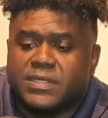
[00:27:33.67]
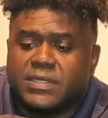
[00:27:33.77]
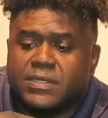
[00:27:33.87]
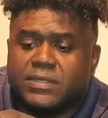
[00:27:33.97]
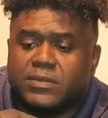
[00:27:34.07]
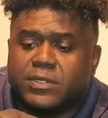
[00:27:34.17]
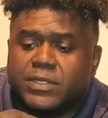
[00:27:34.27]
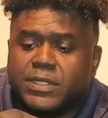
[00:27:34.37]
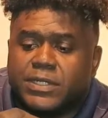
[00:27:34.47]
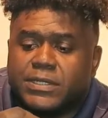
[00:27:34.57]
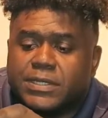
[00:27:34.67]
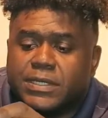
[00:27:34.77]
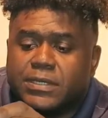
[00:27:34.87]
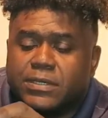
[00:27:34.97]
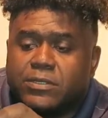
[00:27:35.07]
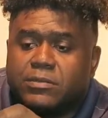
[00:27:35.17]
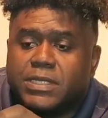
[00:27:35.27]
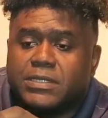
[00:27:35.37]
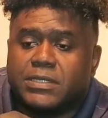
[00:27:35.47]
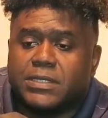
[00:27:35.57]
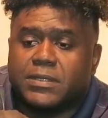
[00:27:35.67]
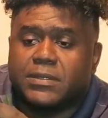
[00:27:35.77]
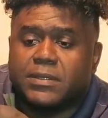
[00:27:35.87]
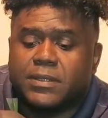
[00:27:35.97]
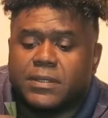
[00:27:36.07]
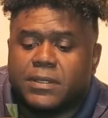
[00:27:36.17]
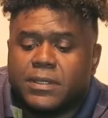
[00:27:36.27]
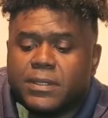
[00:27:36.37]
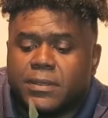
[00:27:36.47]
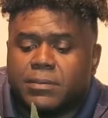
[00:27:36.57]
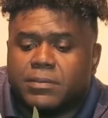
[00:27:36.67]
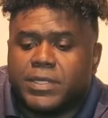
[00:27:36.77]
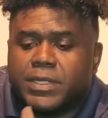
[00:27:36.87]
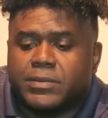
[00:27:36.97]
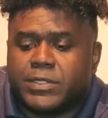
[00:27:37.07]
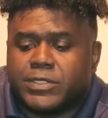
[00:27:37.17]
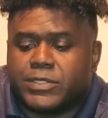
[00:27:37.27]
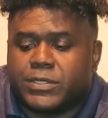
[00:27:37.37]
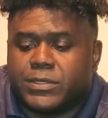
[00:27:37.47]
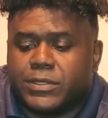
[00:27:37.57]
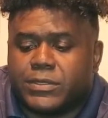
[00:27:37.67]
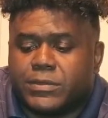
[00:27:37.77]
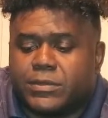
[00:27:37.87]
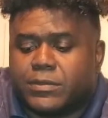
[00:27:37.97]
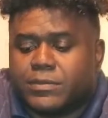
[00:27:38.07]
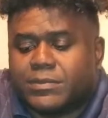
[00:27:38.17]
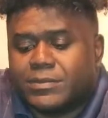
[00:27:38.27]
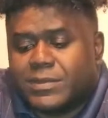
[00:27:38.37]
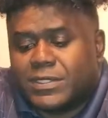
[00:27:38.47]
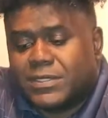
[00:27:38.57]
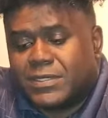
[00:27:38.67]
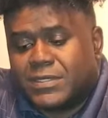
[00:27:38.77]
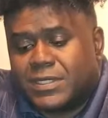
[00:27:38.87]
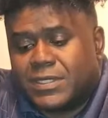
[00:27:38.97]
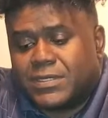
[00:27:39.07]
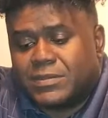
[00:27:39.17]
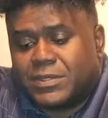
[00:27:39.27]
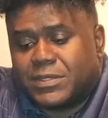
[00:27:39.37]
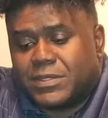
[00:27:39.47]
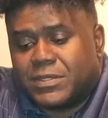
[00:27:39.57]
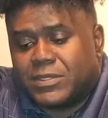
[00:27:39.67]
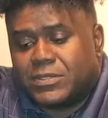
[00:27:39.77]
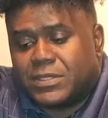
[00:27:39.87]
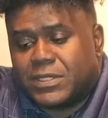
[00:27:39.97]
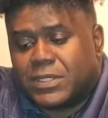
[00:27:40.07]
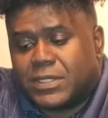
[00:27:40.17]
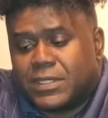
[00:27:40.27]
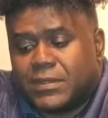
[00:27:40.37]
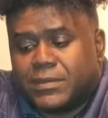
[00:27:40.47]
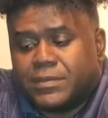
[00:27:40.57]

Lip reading: And this work area is getting a little messy. But I want to show you the success with the citrus cutting.